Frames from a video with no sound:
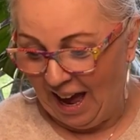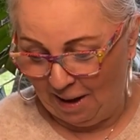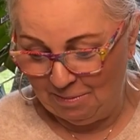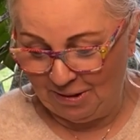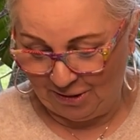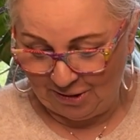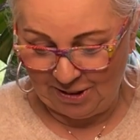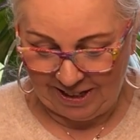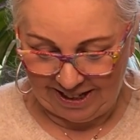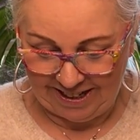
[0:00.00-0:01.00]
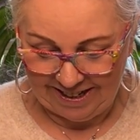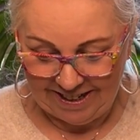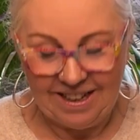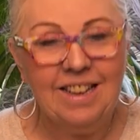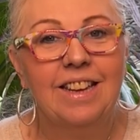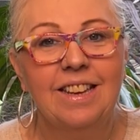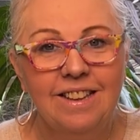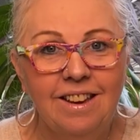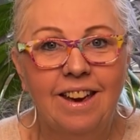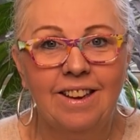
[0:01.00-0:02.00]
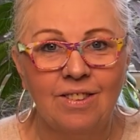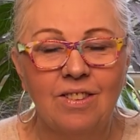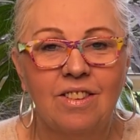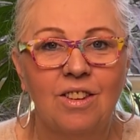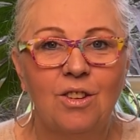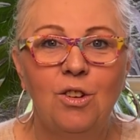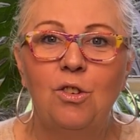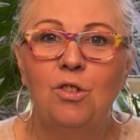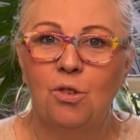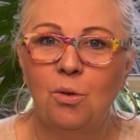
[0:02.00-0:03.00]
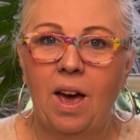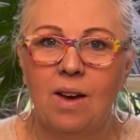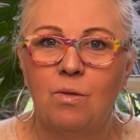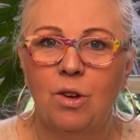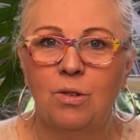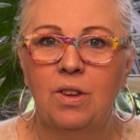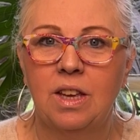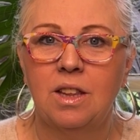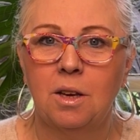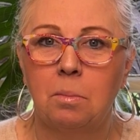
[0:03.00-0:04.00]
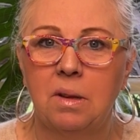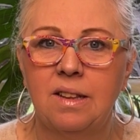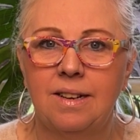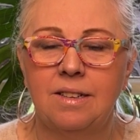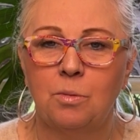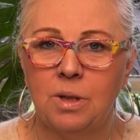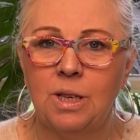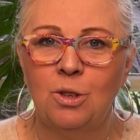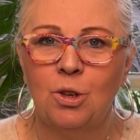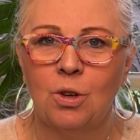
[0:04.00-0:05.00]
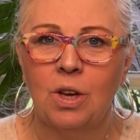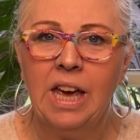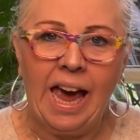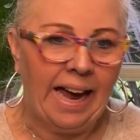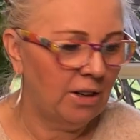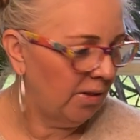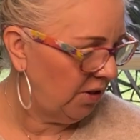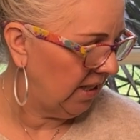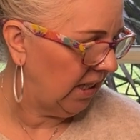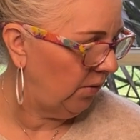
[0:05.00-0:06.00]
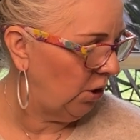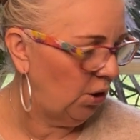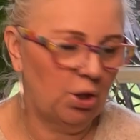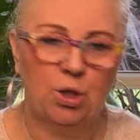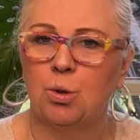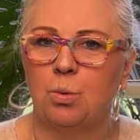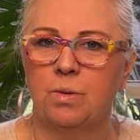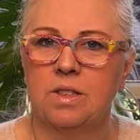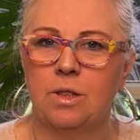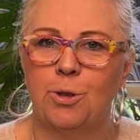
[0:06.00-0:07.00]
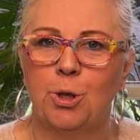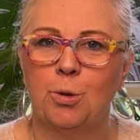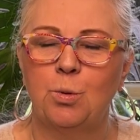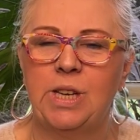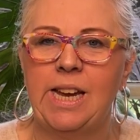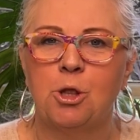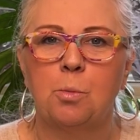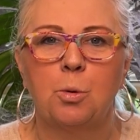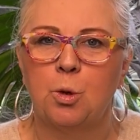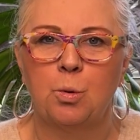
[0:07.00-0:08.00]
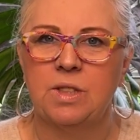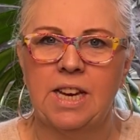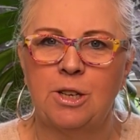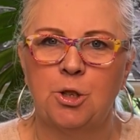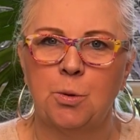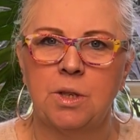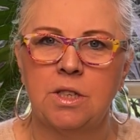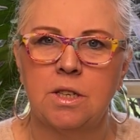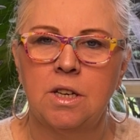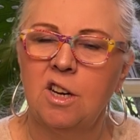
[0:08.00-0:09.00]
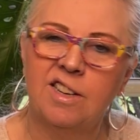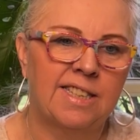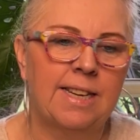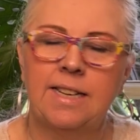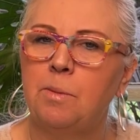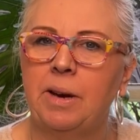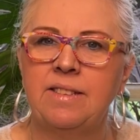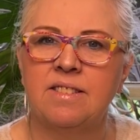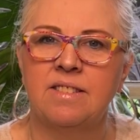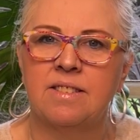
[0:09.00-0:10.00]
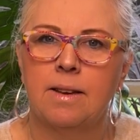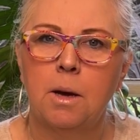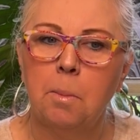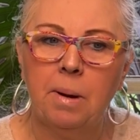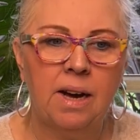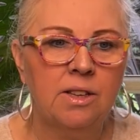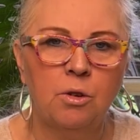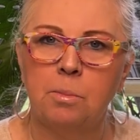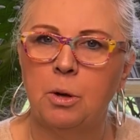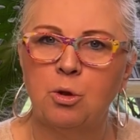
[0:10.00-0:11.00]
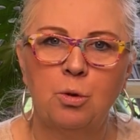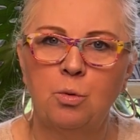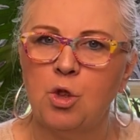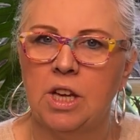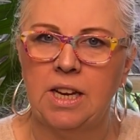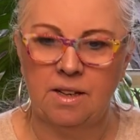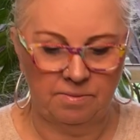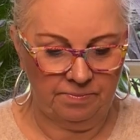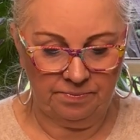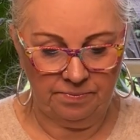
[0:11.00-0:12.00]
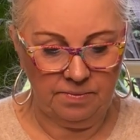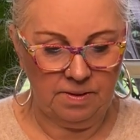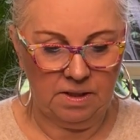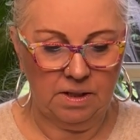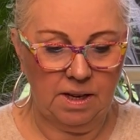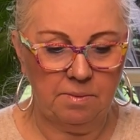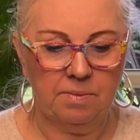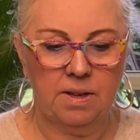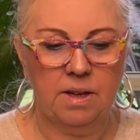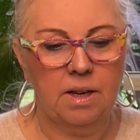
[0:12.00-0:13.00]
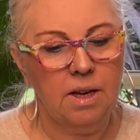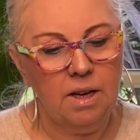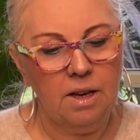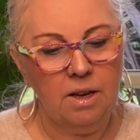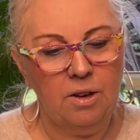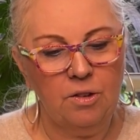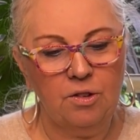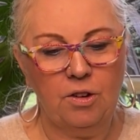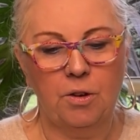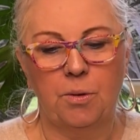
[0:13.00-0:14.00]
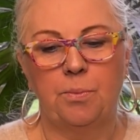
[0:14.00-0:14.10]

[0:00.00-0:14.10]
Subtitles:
Absolutely. Yes, you do have those healing abilities within you. And I've just given you the tools, the logical, tangible tools how to do it on a daily basis by your emotional check-in. Yep. So,